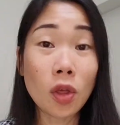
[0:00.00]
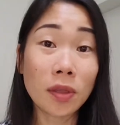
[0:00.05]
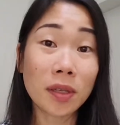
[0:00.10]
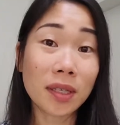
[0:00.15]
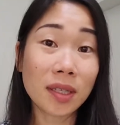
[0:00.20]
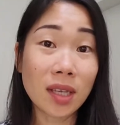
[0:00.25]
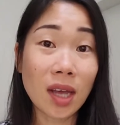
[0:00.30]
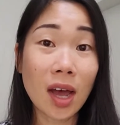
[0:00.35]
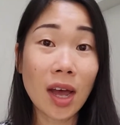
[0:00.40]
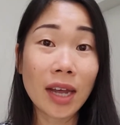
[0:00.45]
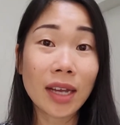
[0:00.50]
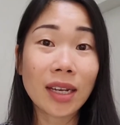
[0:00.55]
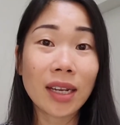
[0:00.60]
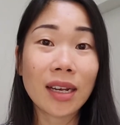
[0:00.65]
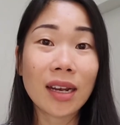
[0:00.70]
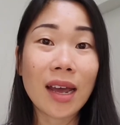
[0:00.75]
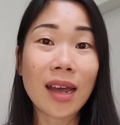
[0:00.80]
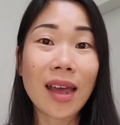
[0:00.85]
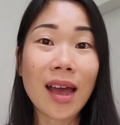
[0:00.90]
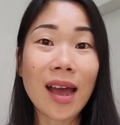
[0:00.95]
side
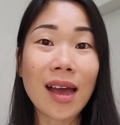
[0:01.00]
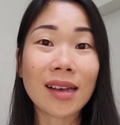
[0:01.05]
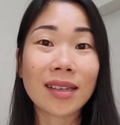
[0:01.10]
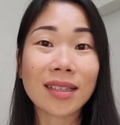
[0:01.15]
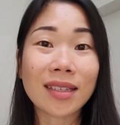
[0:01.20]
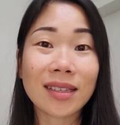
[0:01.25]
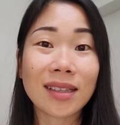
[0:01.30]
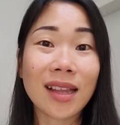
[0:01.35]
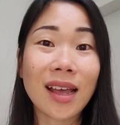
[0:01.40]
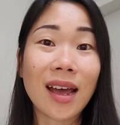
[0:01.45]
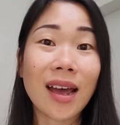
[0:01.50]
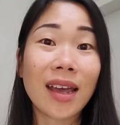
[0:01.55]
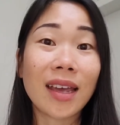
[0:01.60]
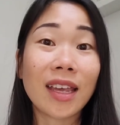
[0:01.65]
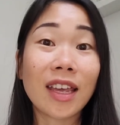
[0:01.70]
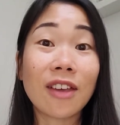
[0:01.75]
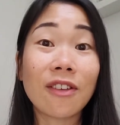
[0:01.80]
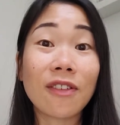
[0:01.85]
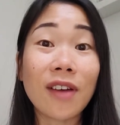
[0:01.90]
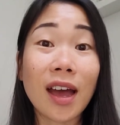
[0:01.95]
and I asked
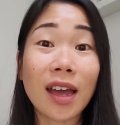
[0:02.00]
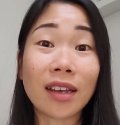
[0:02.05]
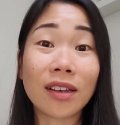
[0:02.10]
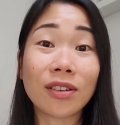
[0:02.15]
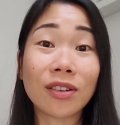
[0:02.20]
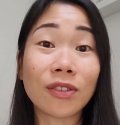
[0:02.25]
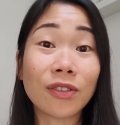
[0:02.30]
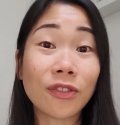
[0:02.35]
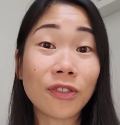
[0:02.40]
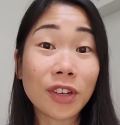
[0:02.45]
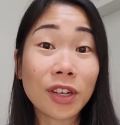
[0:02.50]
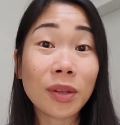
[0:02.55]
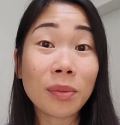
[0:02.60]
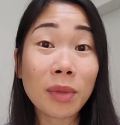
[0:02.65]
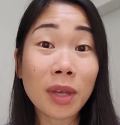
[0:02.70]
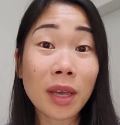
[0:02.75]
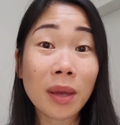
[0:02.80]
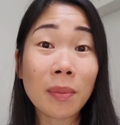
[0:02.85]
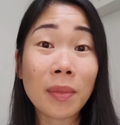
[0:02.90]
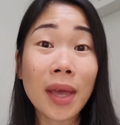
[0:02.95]
like if I could
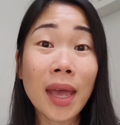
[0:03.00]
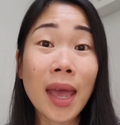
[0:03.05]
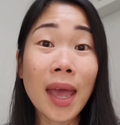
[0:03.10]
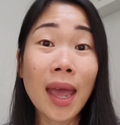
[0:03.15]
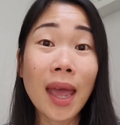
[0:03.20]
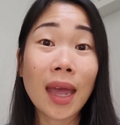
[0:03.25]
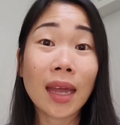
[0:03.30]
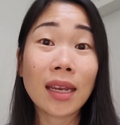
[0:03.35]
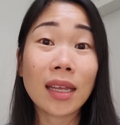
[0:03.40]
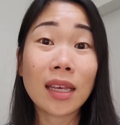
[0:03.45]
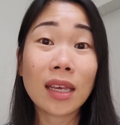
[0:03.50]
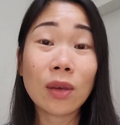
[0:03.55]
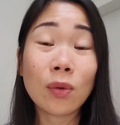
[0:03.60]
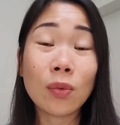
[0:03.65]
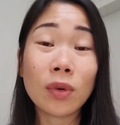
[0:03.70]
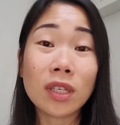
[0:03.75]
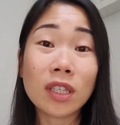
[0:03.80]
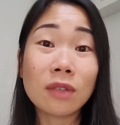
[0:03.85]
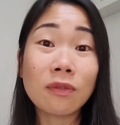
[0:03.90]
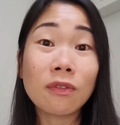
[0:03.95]
film him, and he
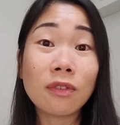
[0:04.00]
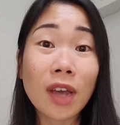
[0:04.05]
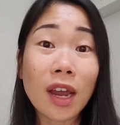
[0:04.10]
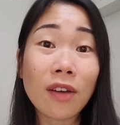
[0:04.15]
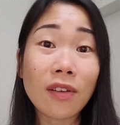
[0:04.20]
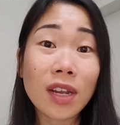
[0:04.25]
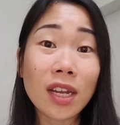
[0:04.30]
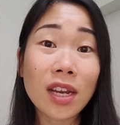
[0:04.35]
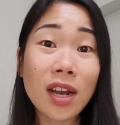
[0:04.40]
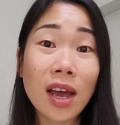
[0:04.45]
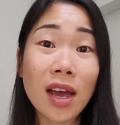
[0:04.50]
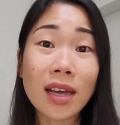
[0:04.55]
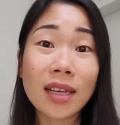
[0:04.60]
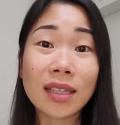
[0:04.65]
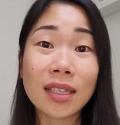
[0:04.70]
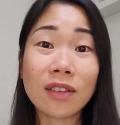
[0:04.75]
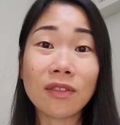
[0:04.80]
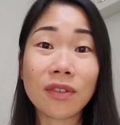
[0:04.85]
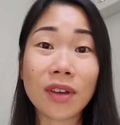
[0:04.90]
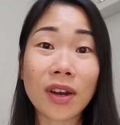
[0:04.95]
was very
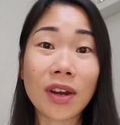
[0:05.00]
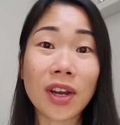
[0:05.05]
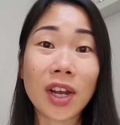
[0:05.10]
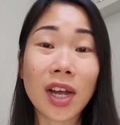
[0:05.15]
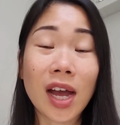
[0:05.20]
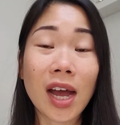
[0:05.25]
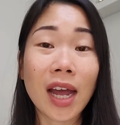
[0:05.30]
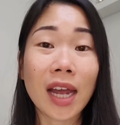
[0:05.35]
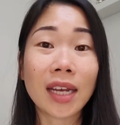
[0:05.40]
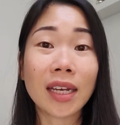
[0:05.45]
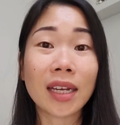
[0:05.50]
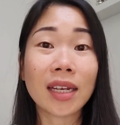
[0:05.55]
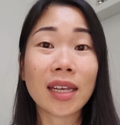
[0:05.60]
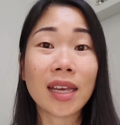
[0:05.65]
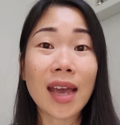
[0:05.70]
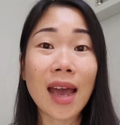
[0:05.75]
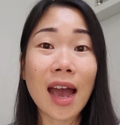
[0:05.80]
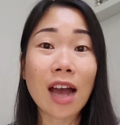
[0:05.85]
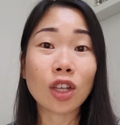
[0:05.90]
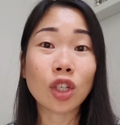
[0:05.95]
nice and very kind, and
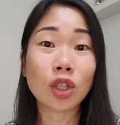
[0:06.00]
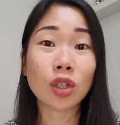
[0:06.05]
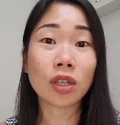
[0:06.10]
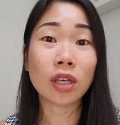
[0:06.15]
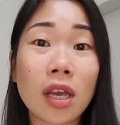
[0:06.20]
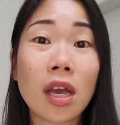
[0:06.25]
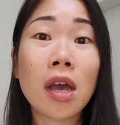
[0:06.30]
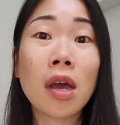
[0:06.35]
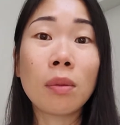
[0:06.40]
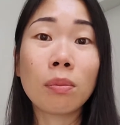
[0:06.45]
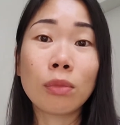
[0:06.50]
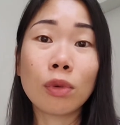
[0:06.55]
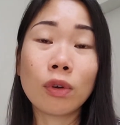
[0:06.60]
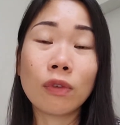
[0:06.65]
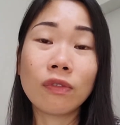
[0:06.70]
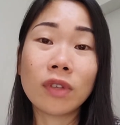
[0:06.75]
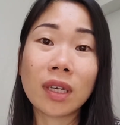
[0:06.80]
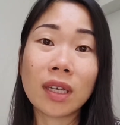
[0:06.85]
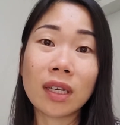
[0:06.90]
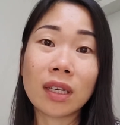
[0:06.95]
he actually
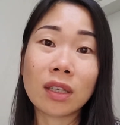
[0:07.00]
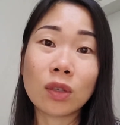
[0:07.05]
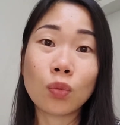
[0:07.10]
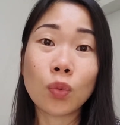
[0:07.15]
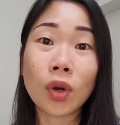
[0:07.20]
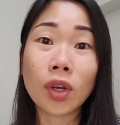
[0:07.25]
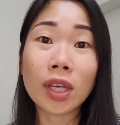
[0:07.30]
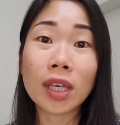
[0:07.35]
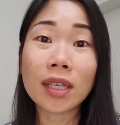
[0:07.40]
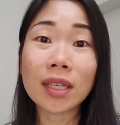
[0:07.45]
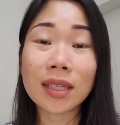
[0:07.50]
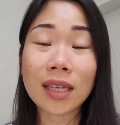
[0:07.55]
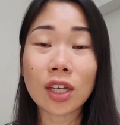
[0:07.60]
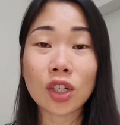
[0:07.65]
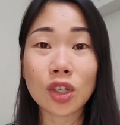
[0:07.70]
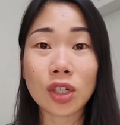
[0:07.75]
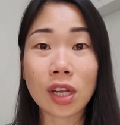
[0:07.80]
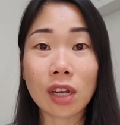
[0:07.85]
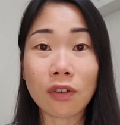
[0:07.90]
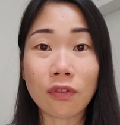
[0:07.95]
moved his working
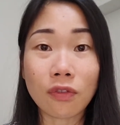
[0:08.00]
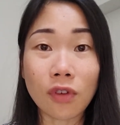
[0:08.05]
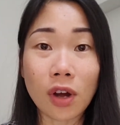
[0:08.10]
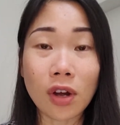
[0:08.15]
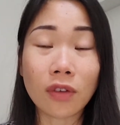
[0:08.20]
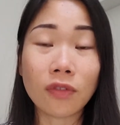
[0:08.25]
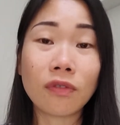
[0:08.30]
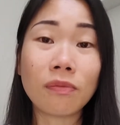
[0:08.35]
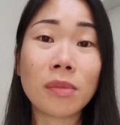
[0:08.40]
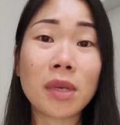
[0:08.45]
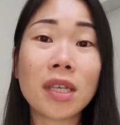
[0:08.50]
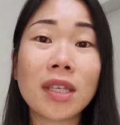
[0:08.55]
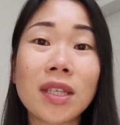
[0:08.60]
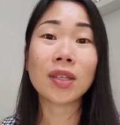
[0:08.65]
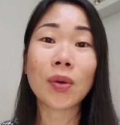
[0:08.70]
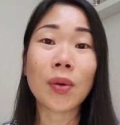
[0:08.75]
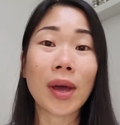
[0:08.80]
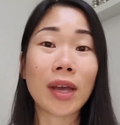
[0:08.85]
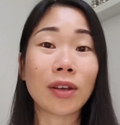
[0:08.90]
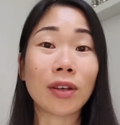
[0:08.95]
station in front of me
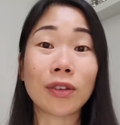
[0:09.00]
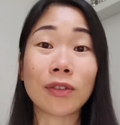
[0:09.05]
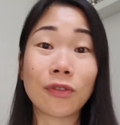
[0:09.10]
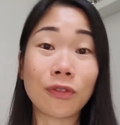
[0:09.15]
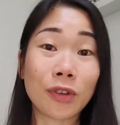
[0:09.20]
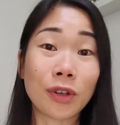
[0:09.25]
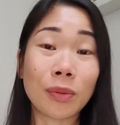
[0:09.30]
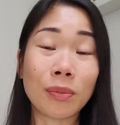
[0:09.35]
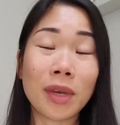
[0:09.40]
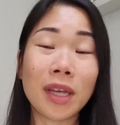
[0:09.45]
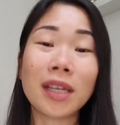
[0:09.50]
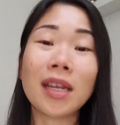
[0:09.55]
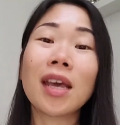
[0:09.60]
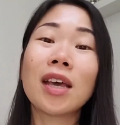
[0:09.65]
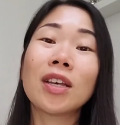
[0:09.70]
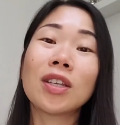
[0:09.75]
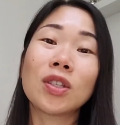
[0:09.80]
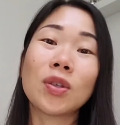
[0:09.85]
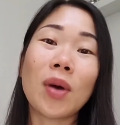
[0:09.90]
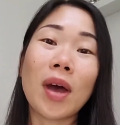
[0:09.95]
so I could film it.
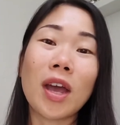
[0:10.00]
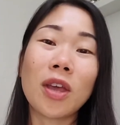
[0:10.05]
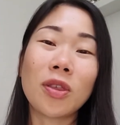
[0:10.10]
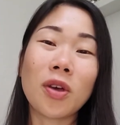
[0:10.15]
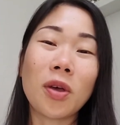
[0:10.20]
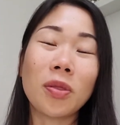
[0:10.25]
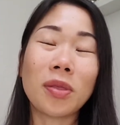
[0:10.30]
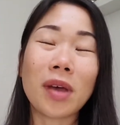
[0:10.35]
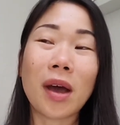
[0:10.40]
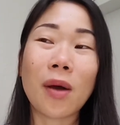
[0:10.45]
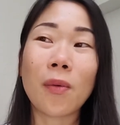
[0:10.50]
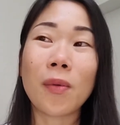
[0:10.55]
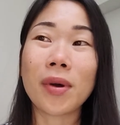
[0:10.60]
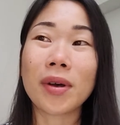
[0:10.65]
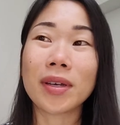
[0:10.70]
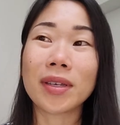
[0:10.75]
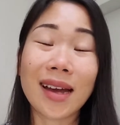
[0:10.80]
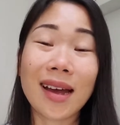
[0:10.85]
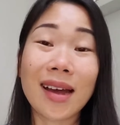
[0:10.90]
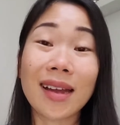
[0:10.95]
So I thought that
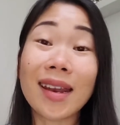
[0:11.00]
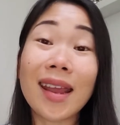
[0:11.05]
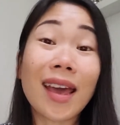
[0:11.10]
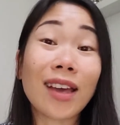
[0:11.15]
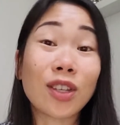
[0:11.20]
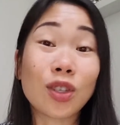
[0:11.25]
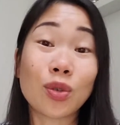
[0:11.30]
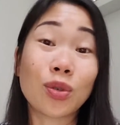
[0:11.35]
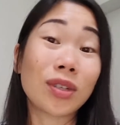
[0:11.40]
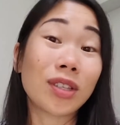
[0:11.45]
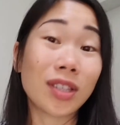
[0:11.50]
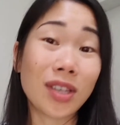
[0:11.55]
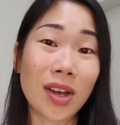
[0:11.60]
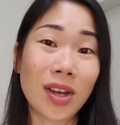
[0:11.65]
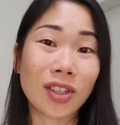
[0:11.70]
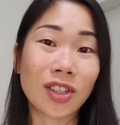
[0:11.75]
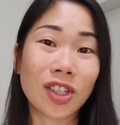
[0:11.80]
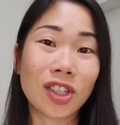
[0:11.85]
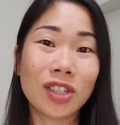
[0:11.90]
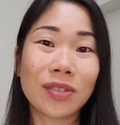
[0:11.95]
was an extra
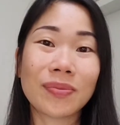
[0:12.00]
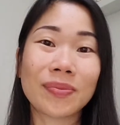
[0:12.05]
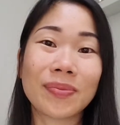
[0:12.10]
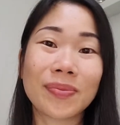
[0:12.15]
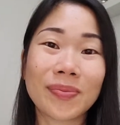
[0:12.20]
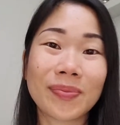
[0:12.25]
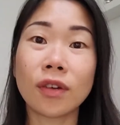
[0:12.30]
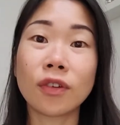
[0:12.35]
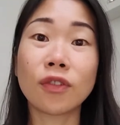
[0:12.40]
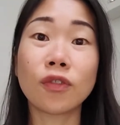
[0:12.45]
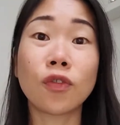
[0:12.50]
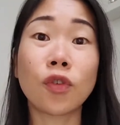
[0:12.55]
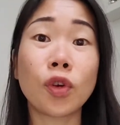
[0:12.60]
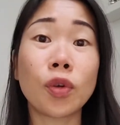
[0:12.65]
touch. For